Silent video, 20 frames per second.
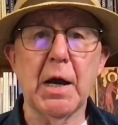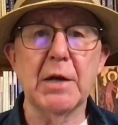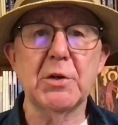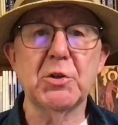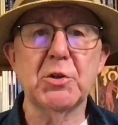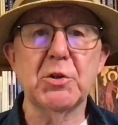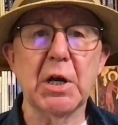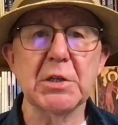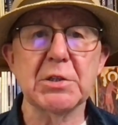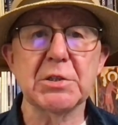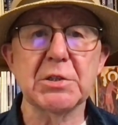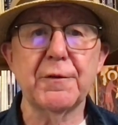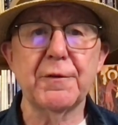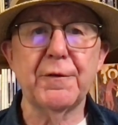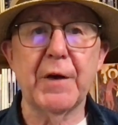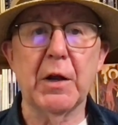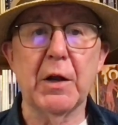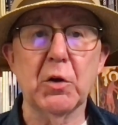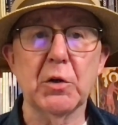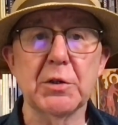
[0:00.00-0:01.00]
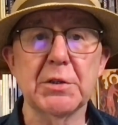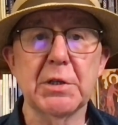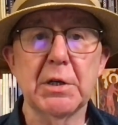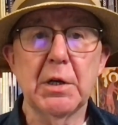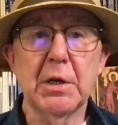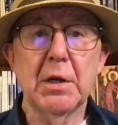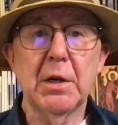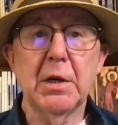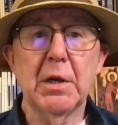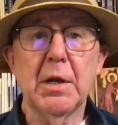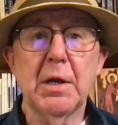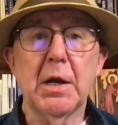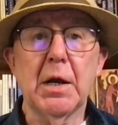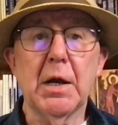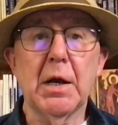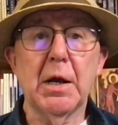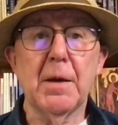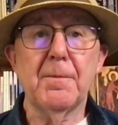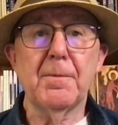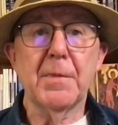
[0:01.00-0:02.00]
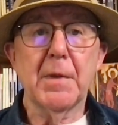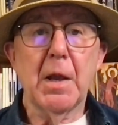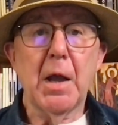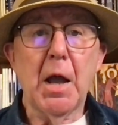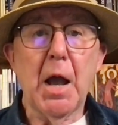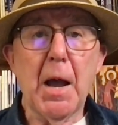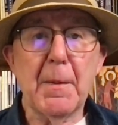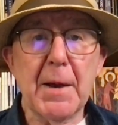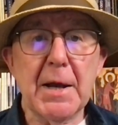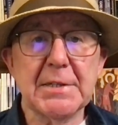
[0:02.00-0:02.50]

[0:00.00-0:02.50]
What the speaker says: I just felt a